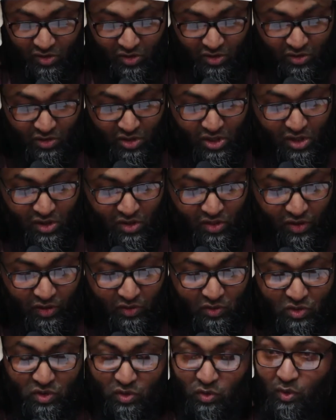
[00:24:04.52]
So
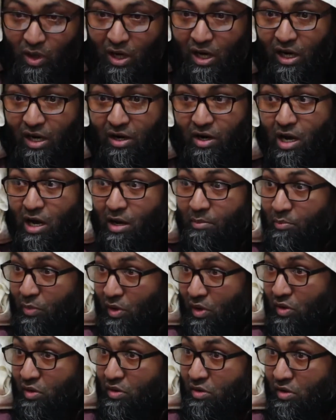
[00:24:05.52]
those who are
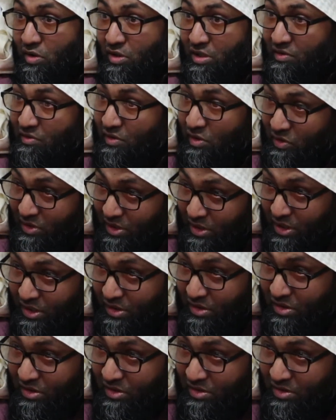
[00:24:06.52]
humble on the
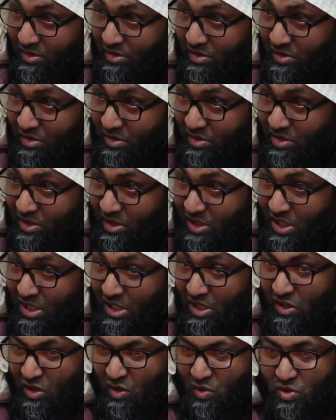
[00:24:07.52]
earth,
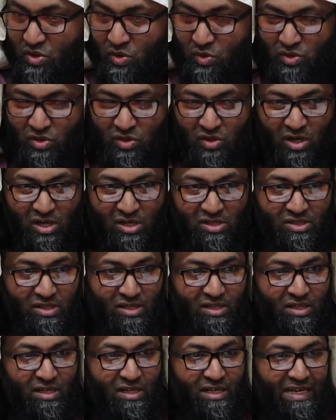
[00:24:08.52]
those who do not
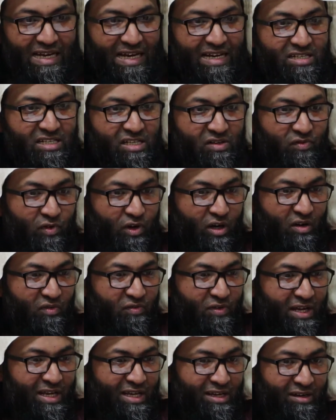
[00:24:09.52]
get
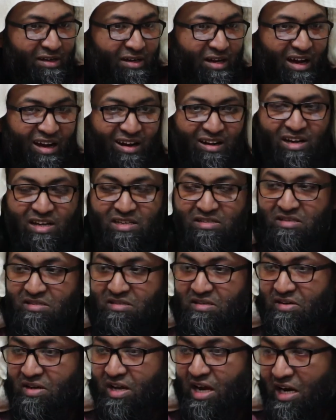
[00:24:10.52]
involved in
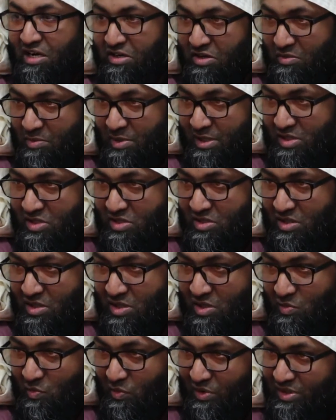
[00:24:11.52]
unnecessary arguments
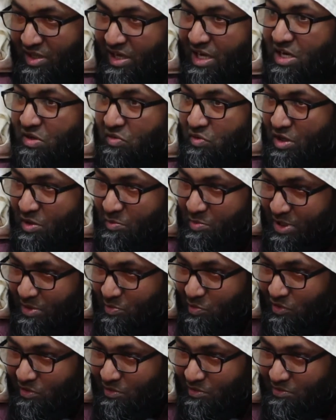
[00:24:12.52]
with the ignorant
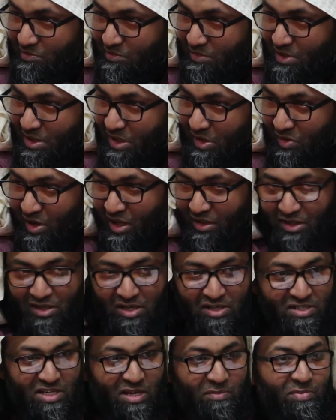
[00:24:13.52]
people. Rather
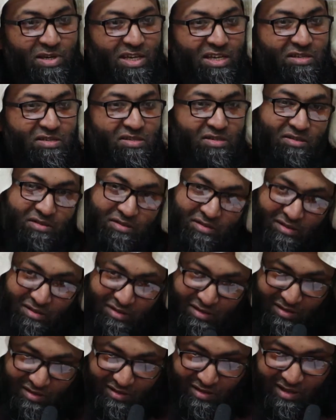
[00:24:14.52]
they say peace
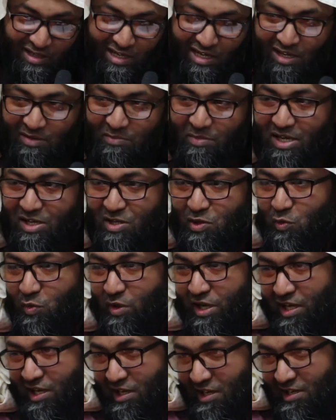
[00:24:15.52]
and make your
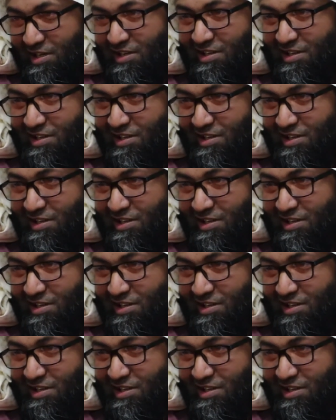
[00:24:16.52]
way.